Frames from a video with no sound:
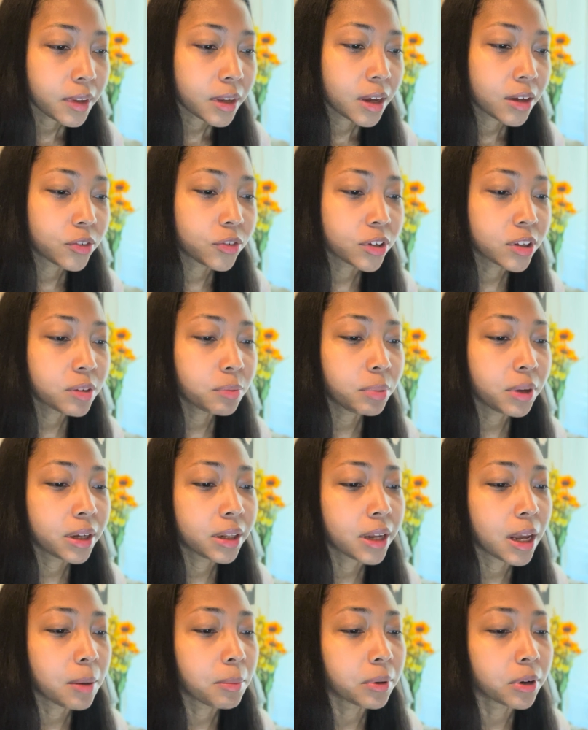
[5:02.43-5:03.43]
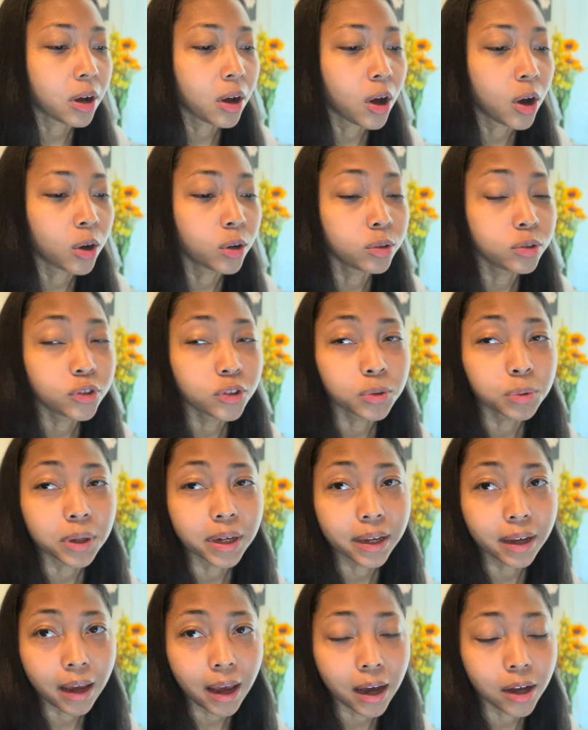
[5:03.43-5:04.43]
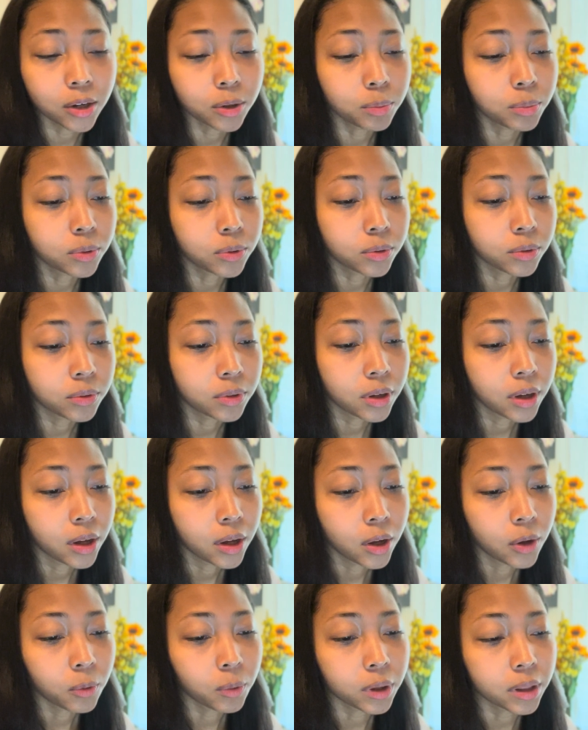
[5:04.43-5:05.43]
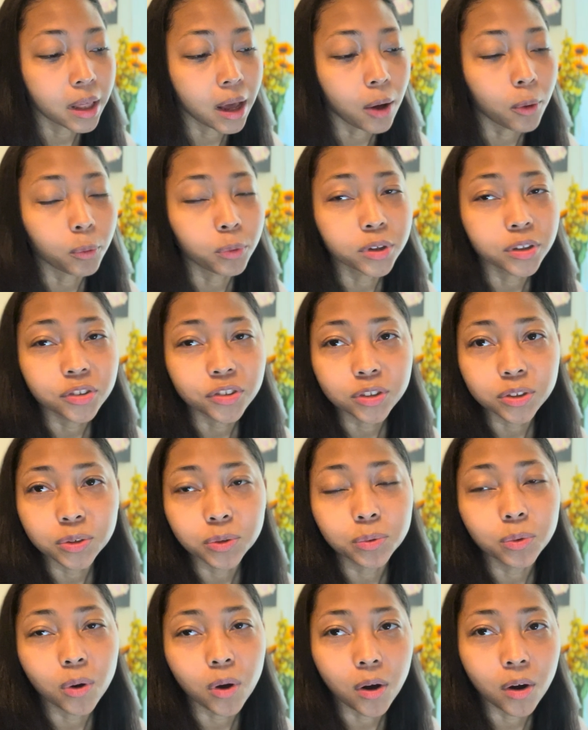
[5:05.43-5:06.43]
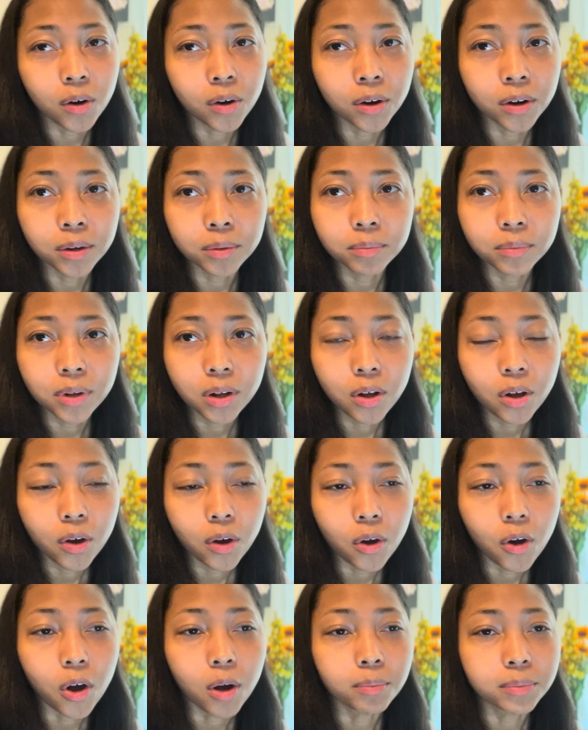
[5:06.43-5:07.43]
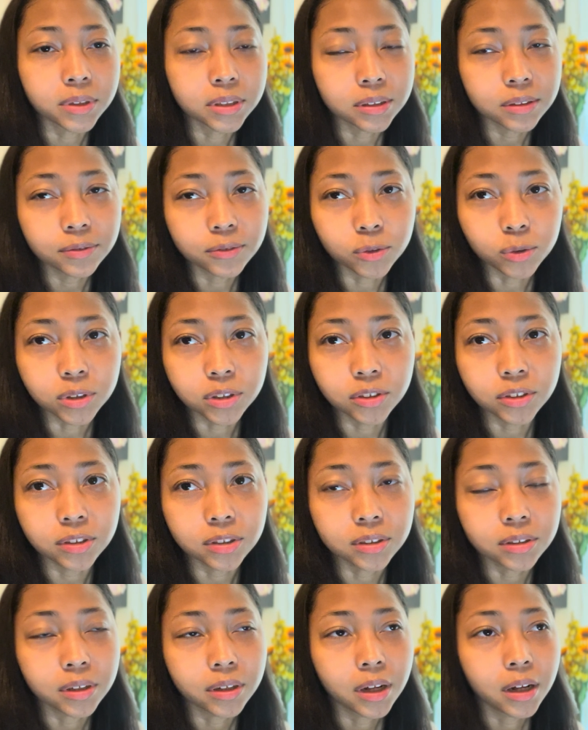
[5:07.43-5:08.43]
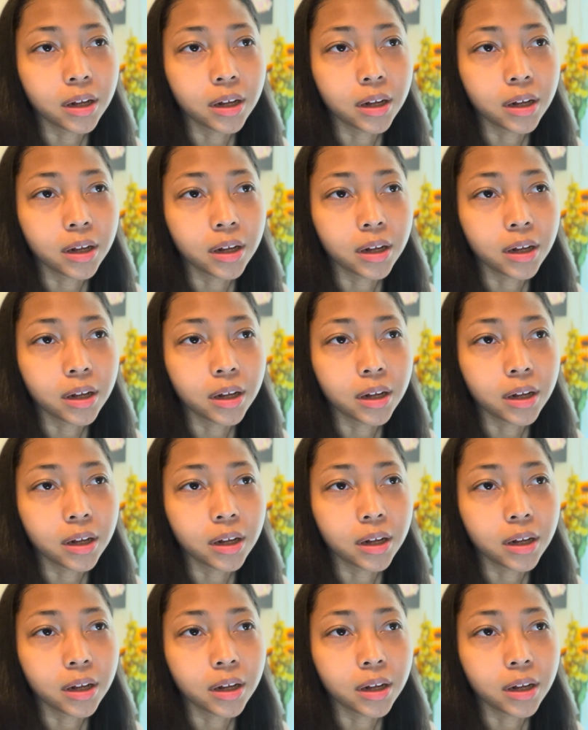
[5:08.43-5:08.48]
Just being able to hold you accountable without wishing you harm or misfortune.